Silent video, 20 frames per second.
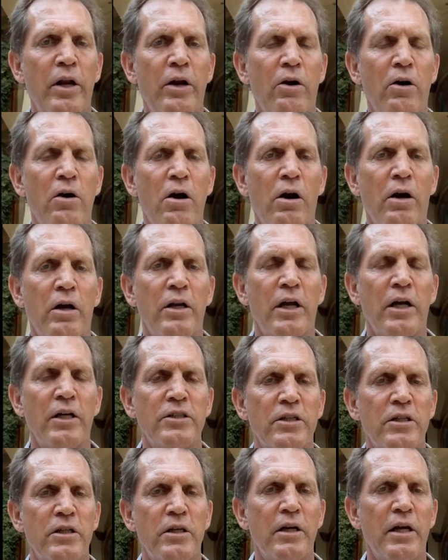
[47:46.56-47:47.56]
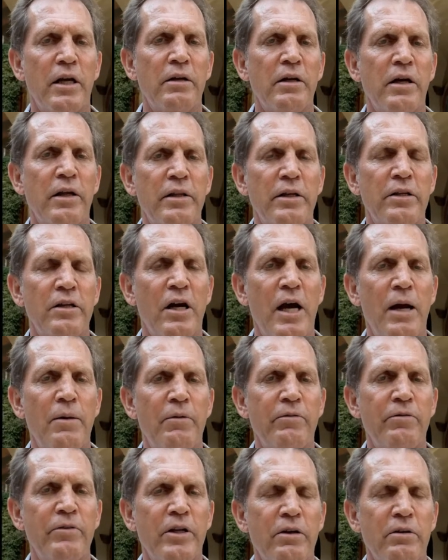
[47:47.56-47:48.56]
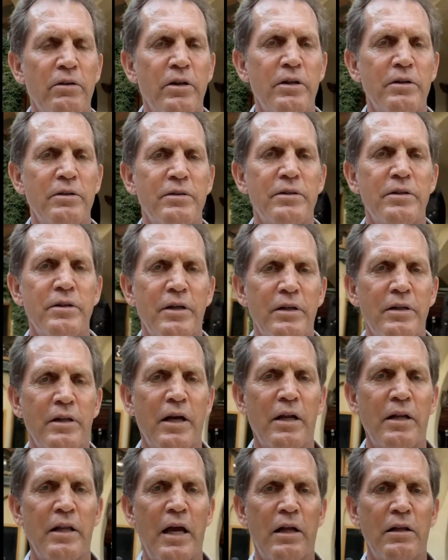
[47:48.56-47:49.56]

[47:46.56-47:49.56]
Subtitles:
architecture at the time of, that